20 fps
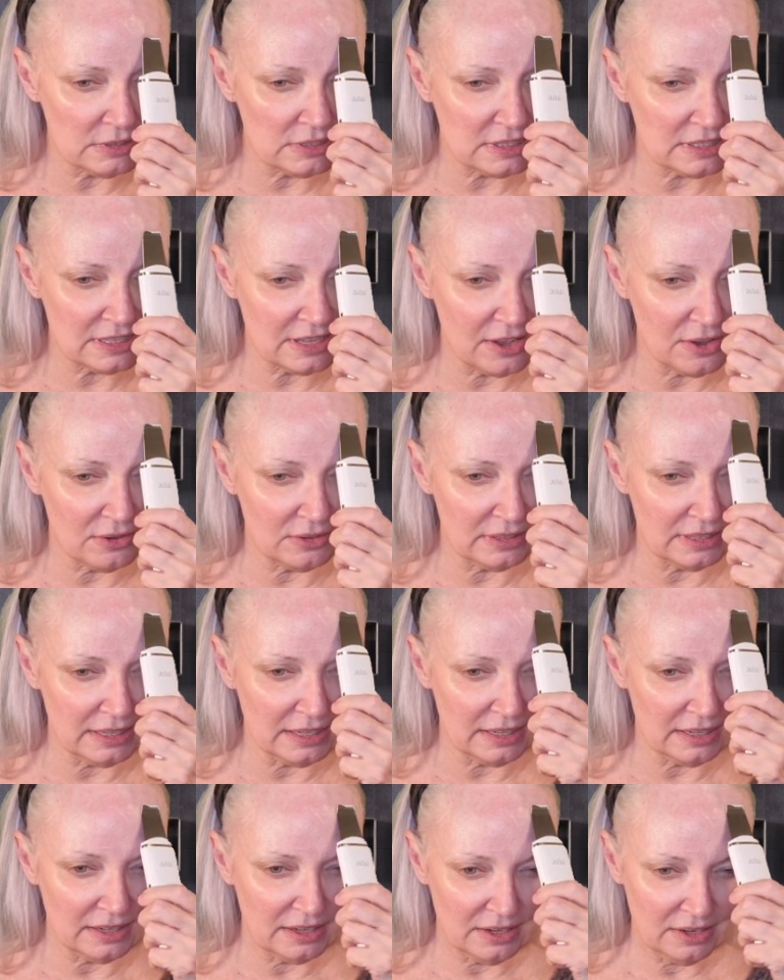
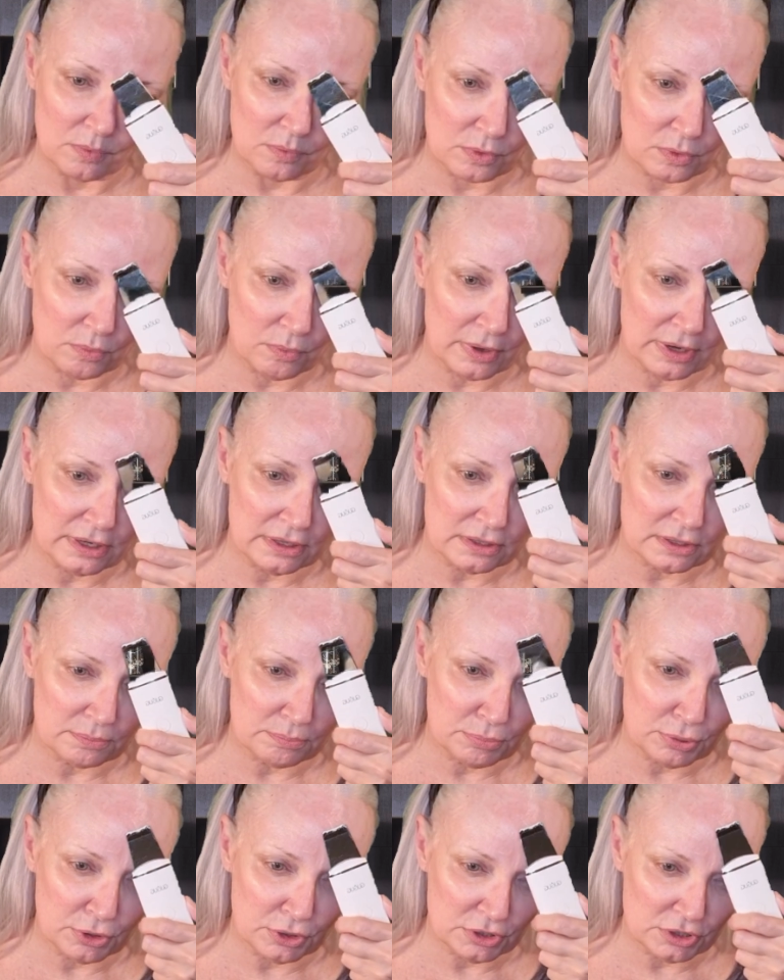slowly, we're wanting to
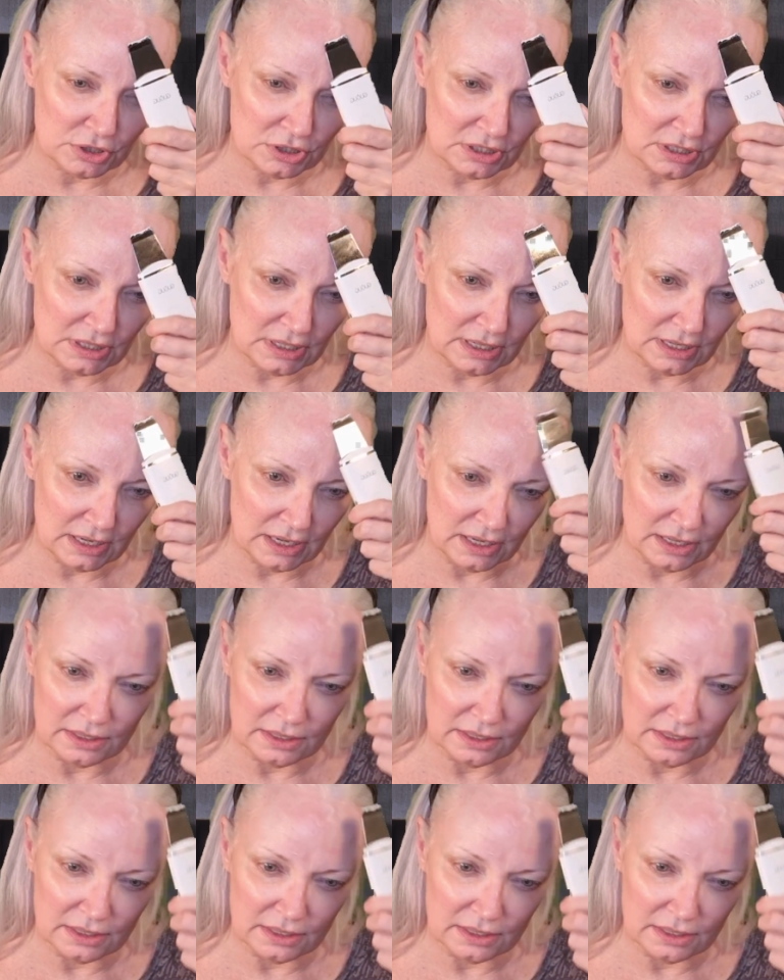push it in.